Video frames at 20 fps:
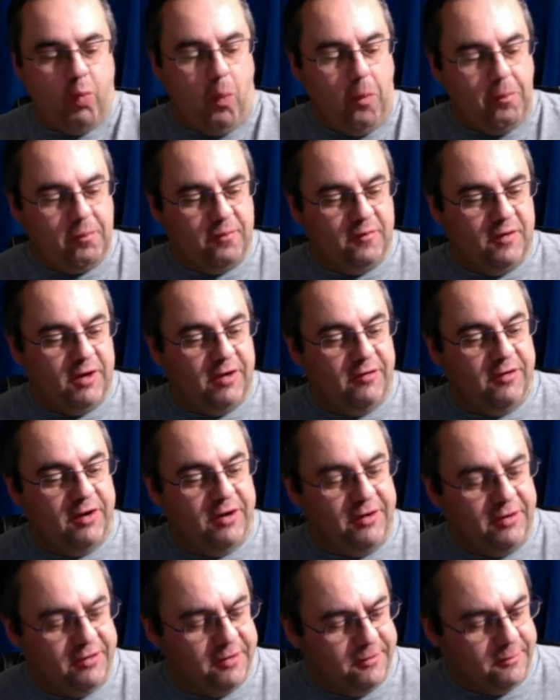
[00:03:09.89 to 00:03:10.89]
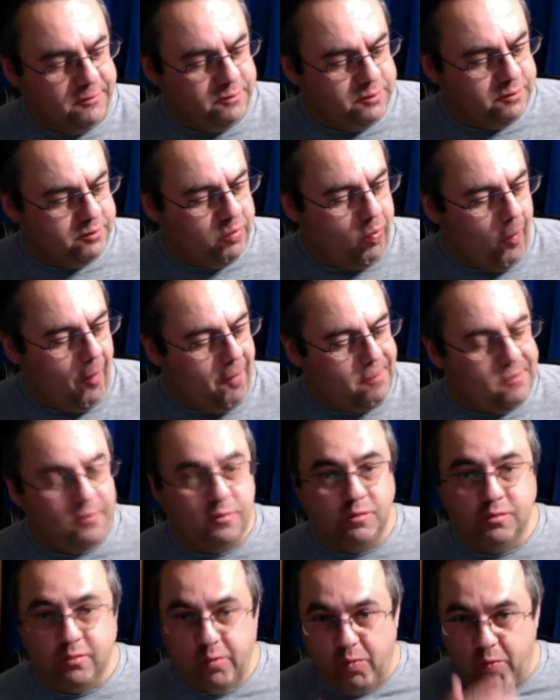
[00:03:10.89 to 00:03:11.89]
Very, very good.
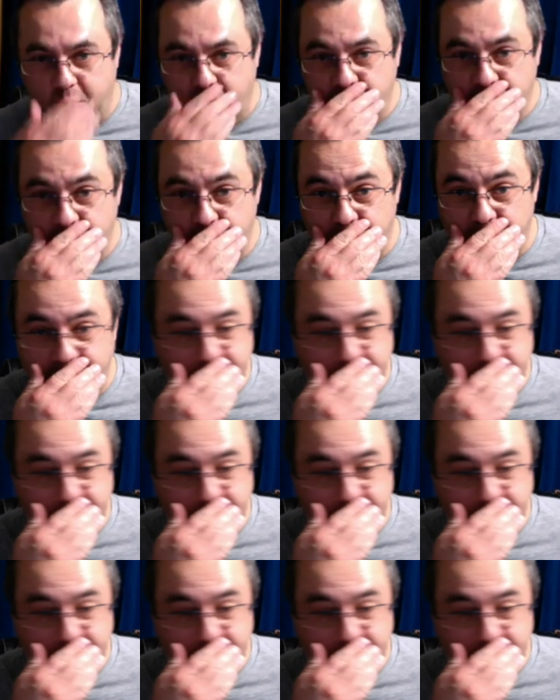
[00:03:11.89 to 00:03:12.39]
Sorry.